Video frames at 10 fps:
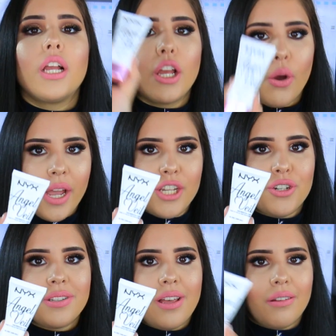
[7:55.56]
Go get
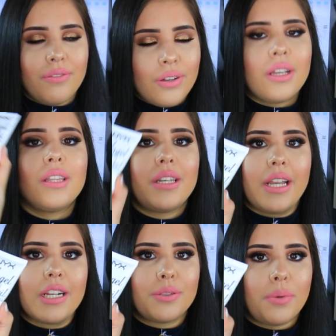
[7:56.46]
yourself the
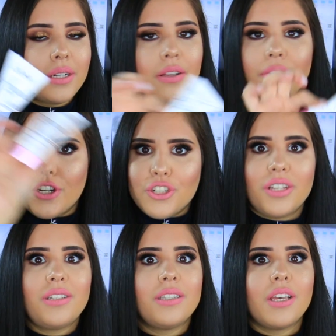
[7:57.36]
NYX one. They're
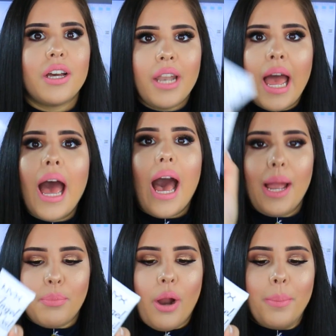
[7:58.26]
just as good,
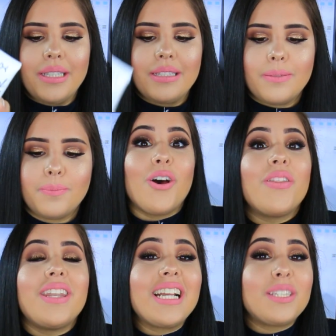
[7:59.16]
I promise. So
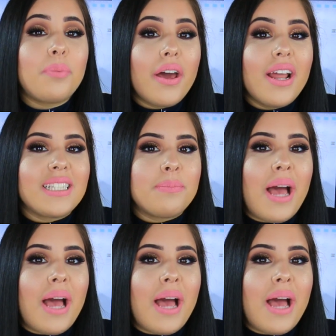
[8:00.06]
the next product I'm